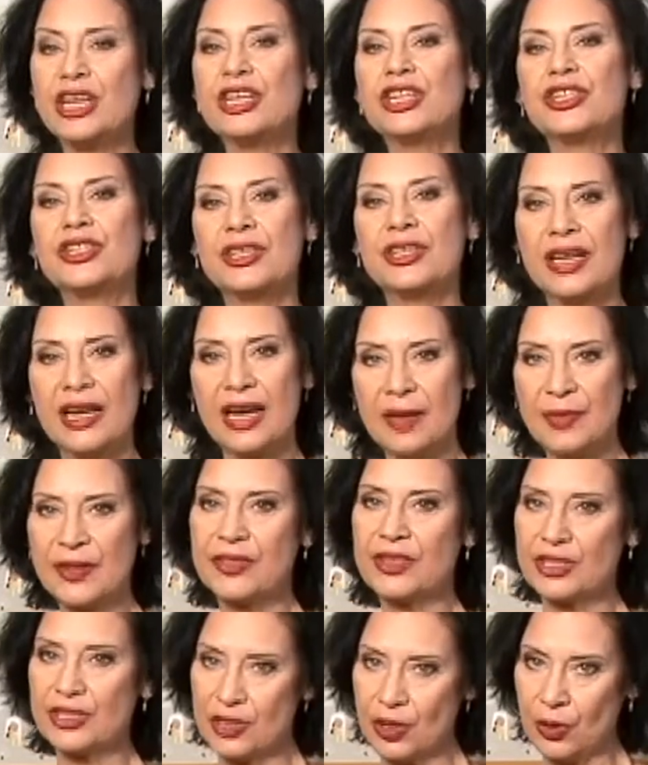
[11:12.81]
should come at
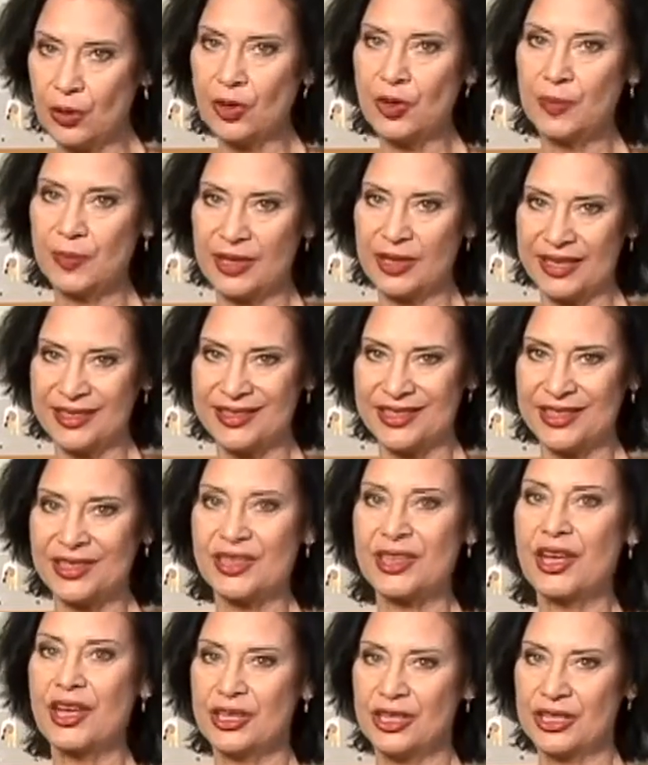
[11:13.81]
the solar
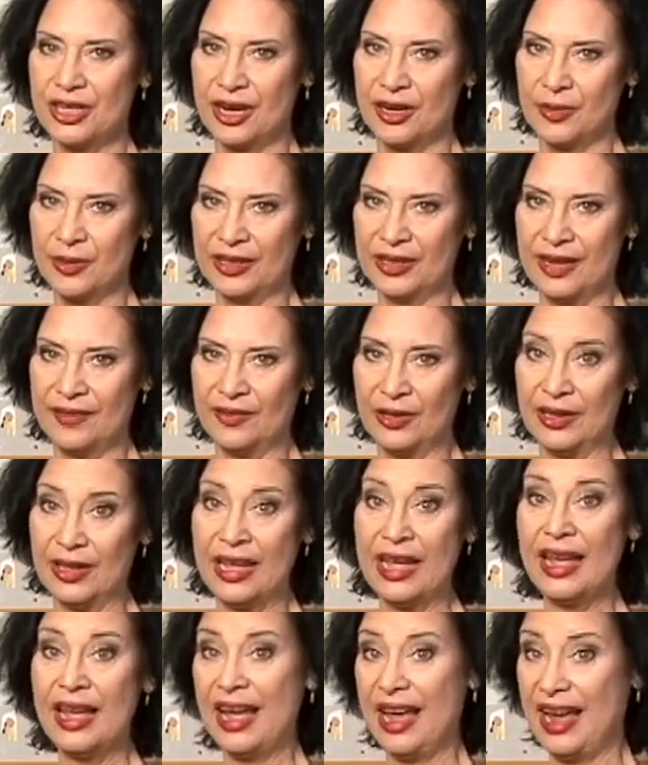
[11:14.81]
plexus chakra level.
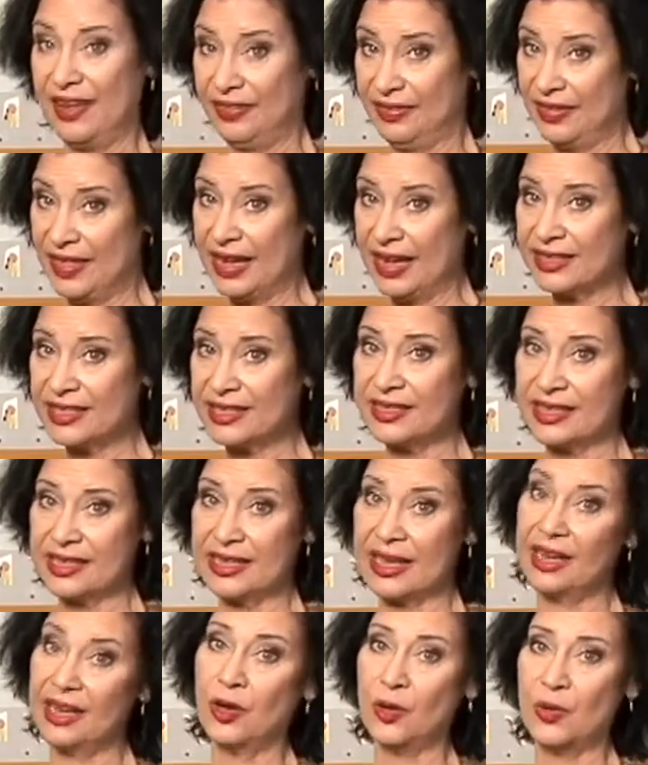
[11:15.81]
And that's the
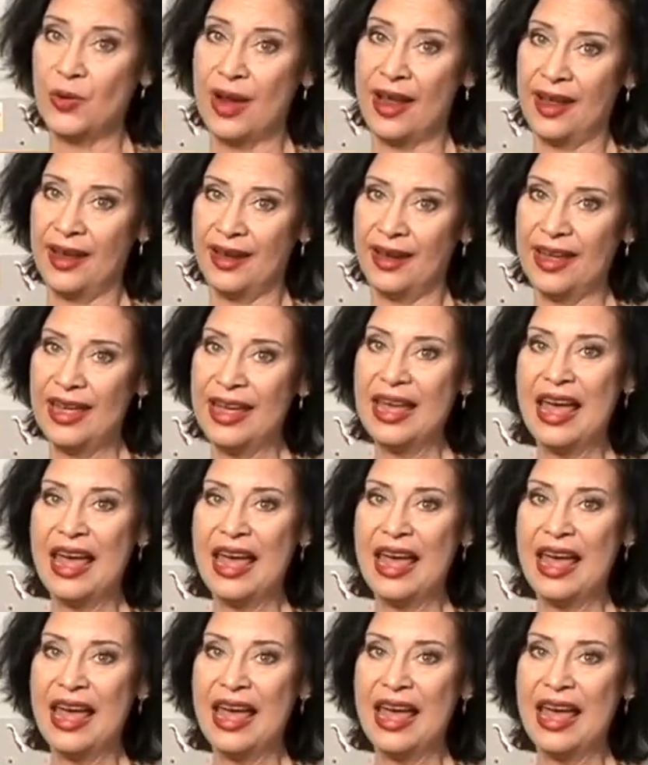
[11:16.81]
yellow ray.